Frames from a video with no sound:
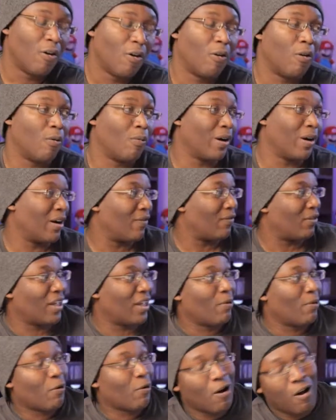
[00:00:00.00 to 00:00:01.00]
or whatever,
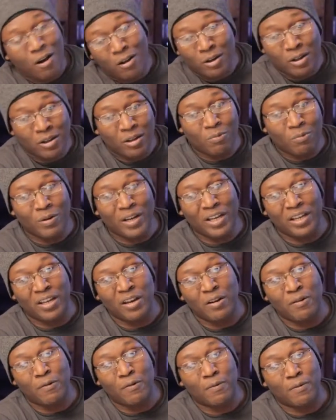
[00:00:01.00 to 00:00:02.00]
they were all on the Wii
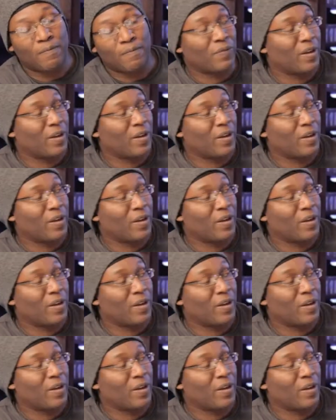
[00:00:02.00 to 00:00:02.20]
U.